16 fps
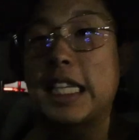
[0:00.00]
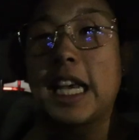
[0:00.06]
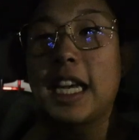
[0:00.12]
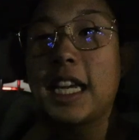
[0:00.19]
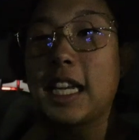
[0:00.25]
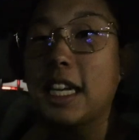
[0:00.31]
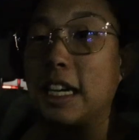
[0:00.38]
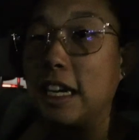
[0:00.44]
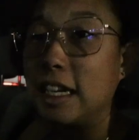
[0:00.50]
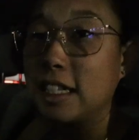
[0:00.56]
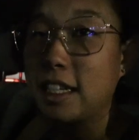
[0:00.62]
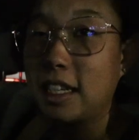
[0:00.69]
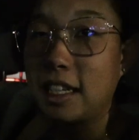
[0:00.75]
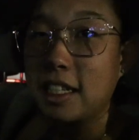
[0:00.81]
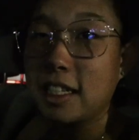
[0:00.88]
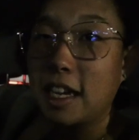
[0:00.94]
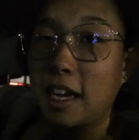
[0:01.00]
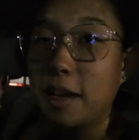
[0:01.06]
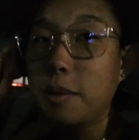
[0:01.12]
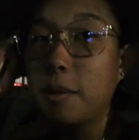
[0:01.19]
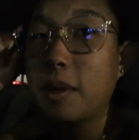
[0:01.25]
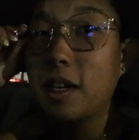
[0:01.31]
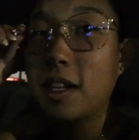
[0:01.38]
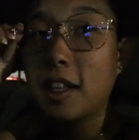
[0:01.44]
taking it easy because I
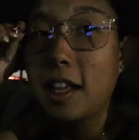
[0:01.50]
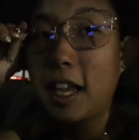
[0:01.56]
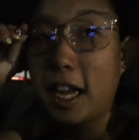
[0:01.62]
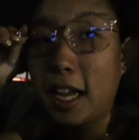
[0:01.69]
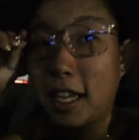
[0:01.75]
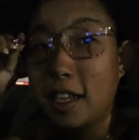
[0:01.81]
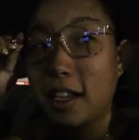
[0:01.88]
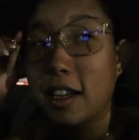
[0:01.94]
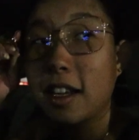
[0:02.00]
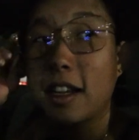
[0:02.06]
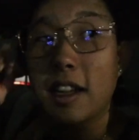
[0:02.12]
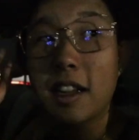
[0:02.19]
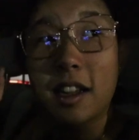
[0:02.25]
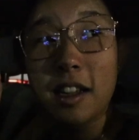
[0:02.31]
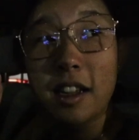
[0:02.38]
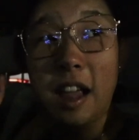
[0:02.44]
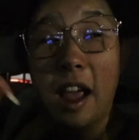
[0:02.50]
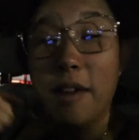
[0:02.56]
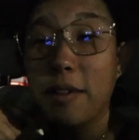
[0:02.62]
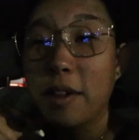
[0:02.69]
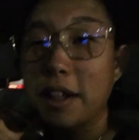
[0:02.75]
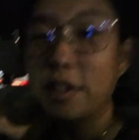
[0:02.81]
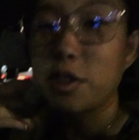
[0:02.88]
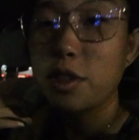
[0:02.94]
want to like have like